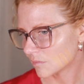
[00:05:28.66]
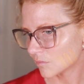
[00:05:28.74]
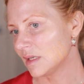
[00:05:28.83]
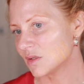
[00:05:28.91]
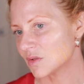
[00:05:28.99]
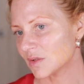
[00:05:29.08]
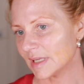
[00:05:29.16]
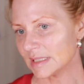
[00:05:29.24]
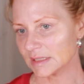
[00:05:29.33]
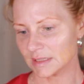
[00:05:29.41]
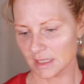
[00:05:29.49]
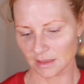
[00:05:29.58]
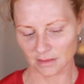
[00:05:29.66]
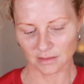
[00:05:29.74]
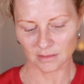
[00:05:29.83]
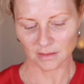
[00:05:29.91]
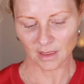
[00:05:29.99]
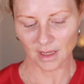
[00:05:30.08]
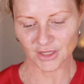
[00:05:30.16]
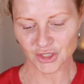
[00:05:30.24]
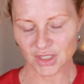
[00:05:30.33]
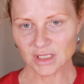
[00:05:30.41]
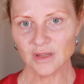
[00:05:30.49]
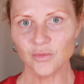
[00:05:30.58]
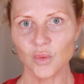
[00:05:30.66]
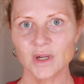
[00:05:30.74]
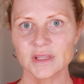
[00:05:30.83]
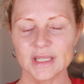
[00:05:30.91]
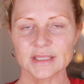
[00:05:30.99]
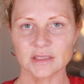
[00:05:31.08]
Interesting. I shouldn't have worn this